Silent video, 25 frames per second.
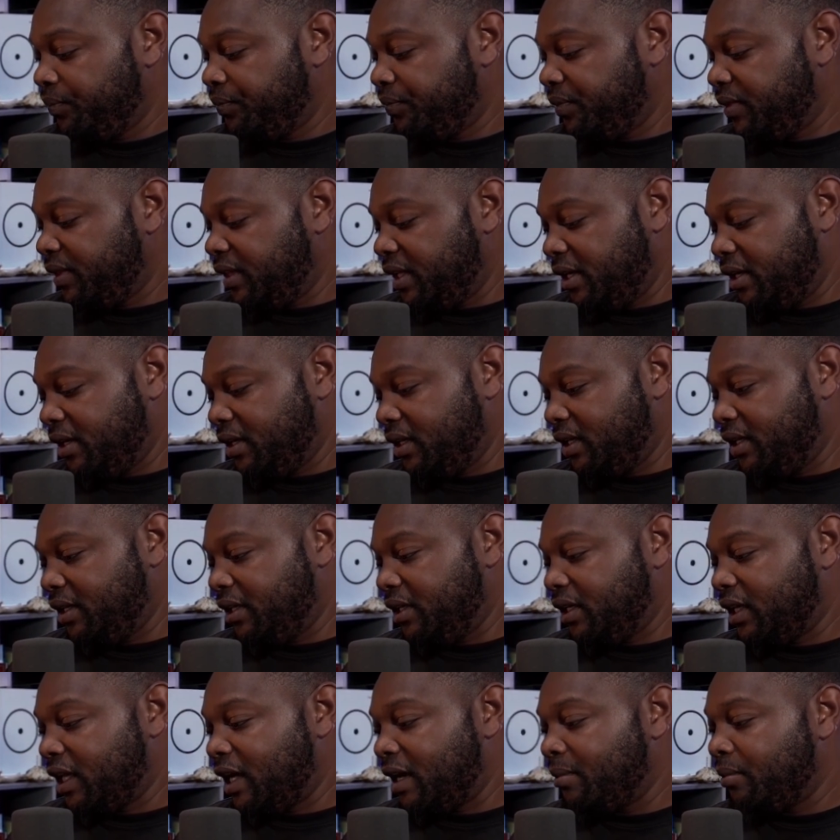They're a
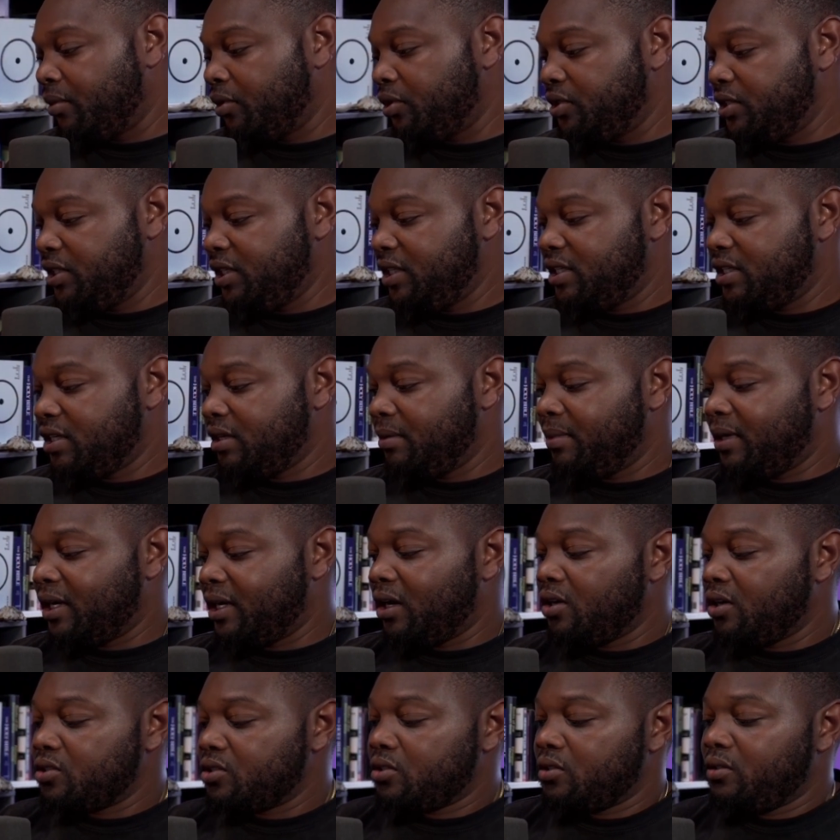lot more detailed, but I
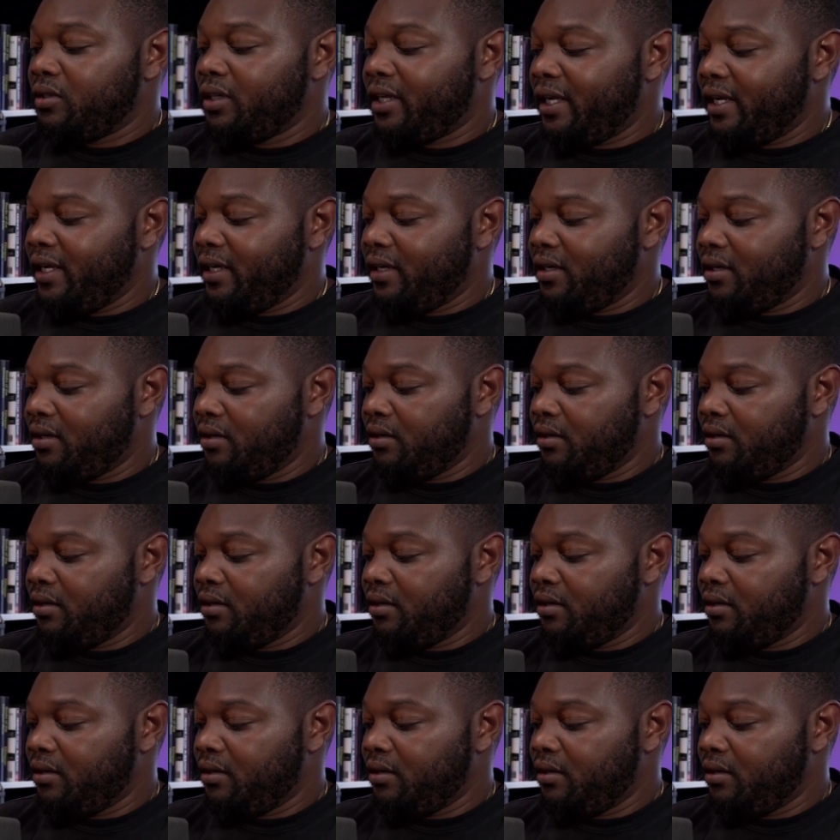also like